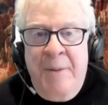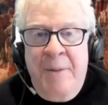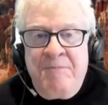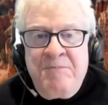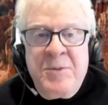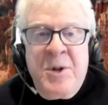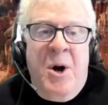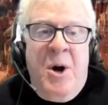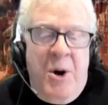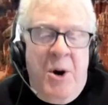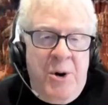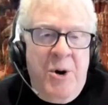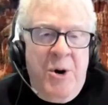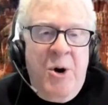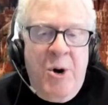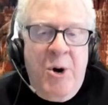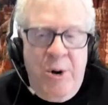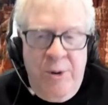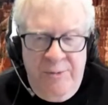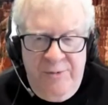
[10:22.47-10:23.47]
um,
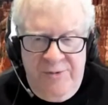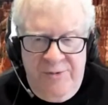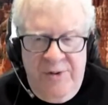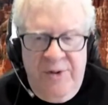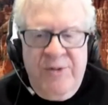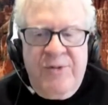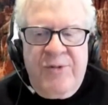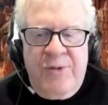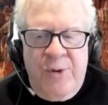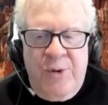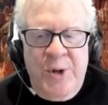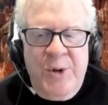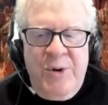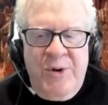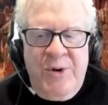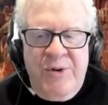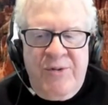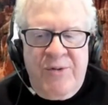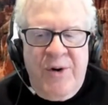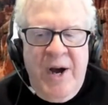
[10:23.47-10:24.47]
are harmful
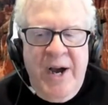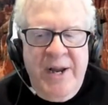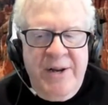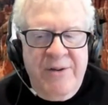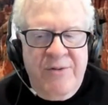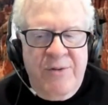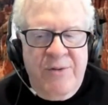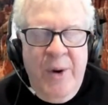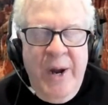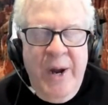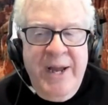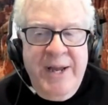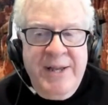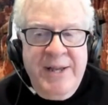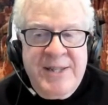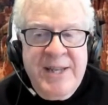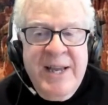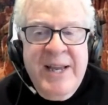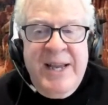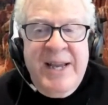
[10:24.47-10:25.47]
for you in a variety of
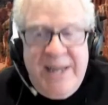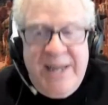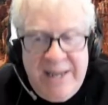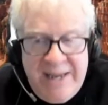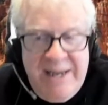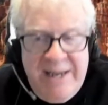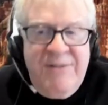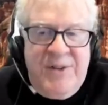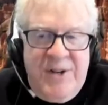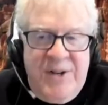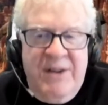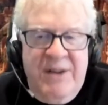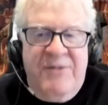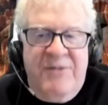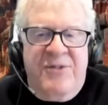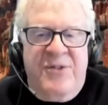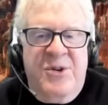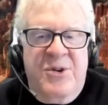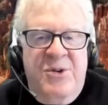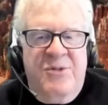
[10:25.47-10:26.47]
ways,
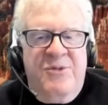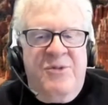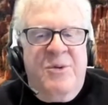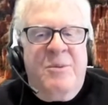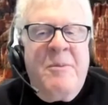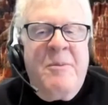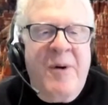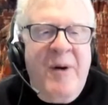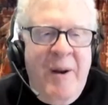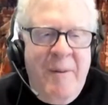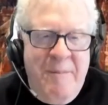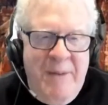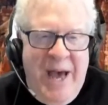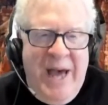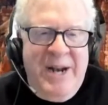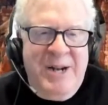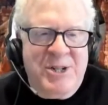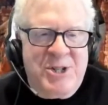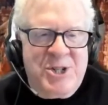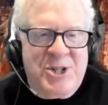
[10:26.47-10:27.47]
even if you've
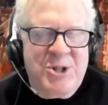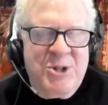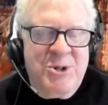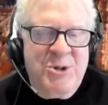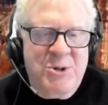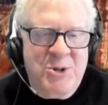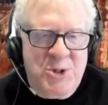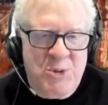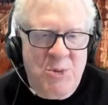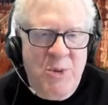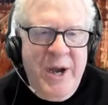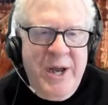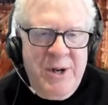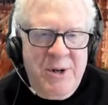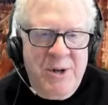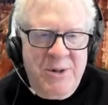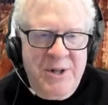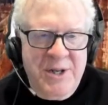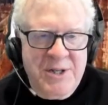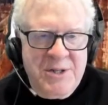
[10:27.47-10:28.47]
managed to lose
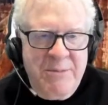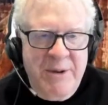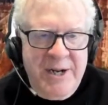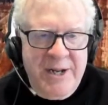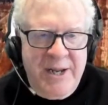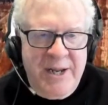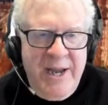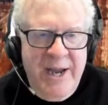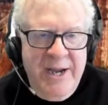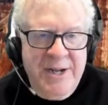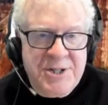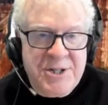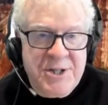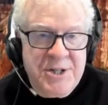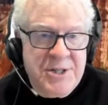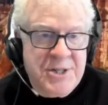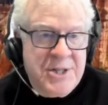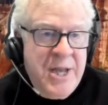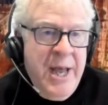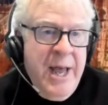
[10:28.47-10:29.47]
weight on these
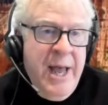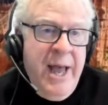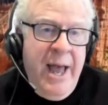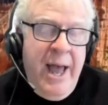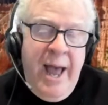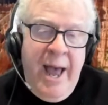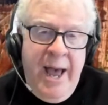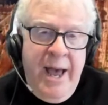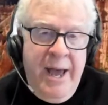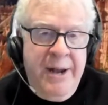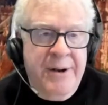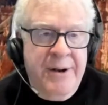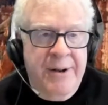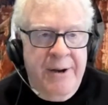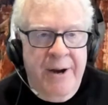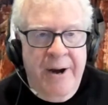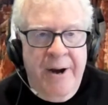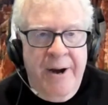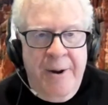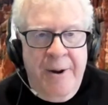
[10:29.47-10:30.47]
medications.
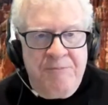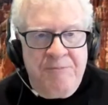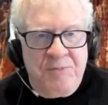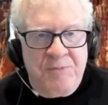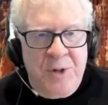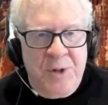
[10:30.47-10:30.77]
And,